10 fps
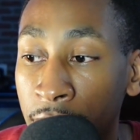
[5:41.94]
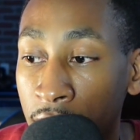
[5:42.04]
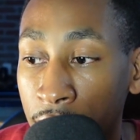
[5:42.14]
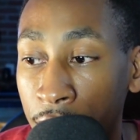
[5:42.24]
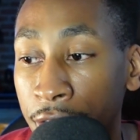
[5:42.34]

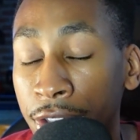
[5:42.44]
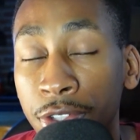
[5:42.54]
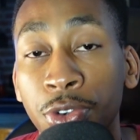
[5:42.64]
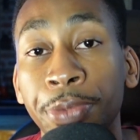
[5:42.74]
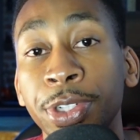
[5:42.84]
link in the
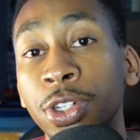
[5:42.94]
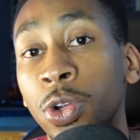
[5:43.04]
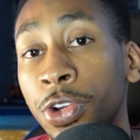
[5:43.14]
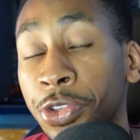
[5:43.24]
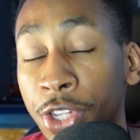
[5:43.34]
description,
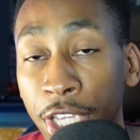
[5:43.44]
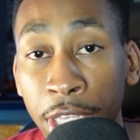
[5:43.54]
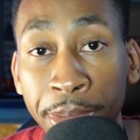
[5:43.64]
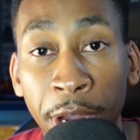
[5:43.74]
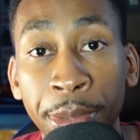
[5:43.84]
or you can
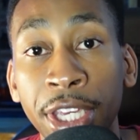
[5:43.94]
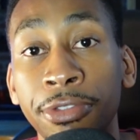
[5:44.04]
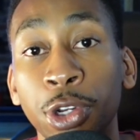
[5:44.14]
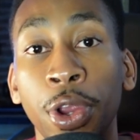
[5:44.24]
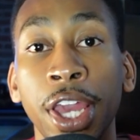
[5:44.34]
email me
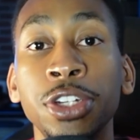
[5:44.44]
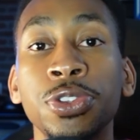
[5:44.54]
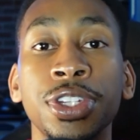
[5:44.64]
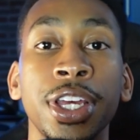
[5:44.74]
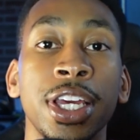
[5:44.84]
if you're
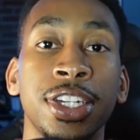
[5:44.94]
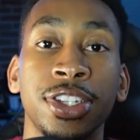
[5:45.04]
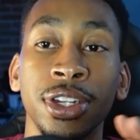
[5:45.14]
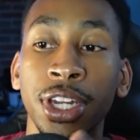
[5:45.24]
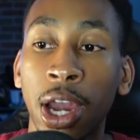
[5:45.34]
interested in
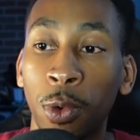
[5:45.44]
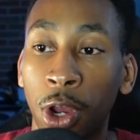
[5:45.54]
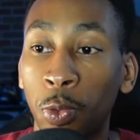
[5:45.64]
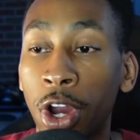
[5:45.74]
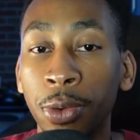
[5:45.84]
sitting down
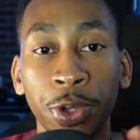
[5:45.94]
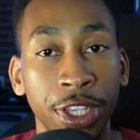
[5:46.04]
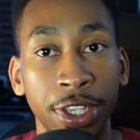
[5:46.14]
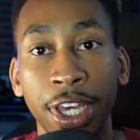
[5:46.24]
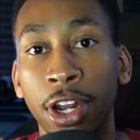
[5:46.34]
one-on-one. We
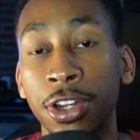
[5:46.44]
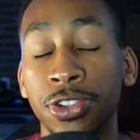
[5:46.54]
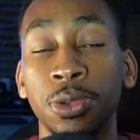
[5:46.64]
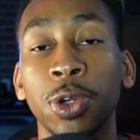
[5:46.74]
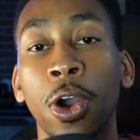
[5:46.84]
can get on a
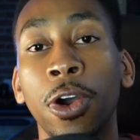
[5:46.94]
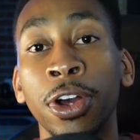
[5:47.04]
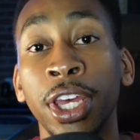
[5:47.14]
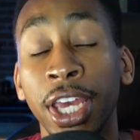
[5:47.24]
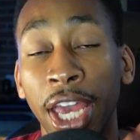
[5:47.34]
Zoom call,
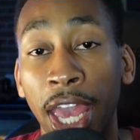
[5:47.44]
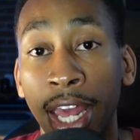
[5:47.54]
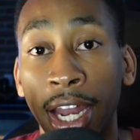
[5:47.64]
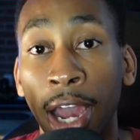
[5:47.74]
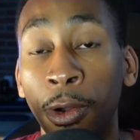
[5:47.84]

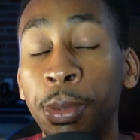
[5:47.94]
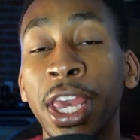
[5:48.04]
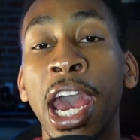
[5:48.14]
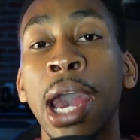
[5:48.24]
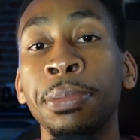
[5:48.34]
and I will be
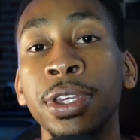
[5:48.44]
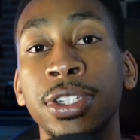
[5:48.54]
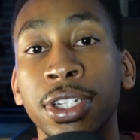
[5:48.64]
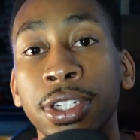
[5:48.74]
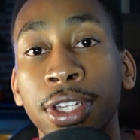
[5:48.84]
happy
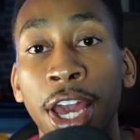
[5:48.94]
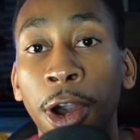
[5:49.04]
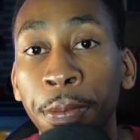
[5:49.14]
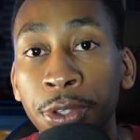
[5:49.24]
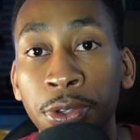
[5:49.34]
to
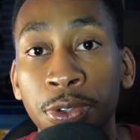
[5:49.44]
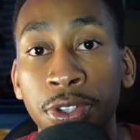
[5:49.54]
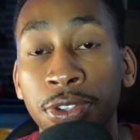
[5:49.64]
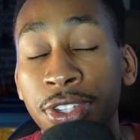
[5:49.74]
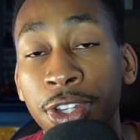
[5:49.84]
help you
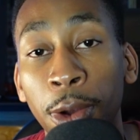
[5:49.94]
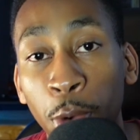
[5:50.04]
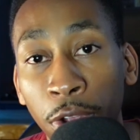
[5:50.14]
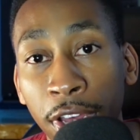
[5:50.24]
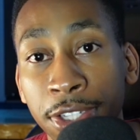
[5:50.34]
to sell
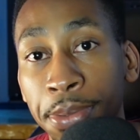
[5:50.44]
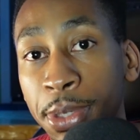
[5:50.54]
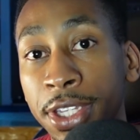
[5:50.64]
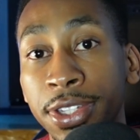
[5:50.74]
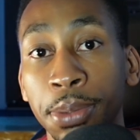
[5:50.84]
more custom
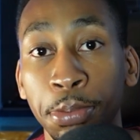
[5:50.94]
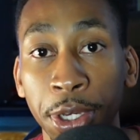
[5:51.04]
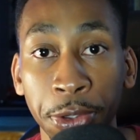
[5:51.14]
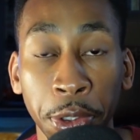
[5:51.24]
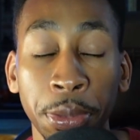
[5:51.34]
beats and
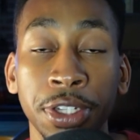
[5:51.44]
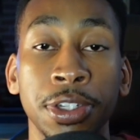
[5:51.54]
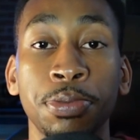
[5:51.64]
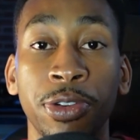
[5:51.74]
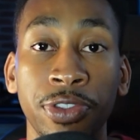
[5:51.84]
build your
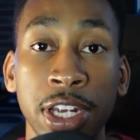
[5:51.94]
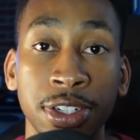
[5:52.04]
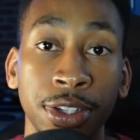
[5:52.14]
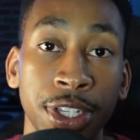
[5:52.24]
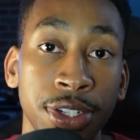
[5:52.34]
business
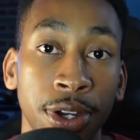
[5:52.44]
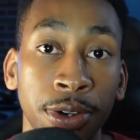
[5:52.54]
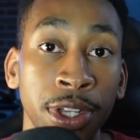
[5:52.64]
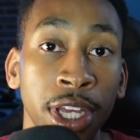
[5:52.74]
professionally. So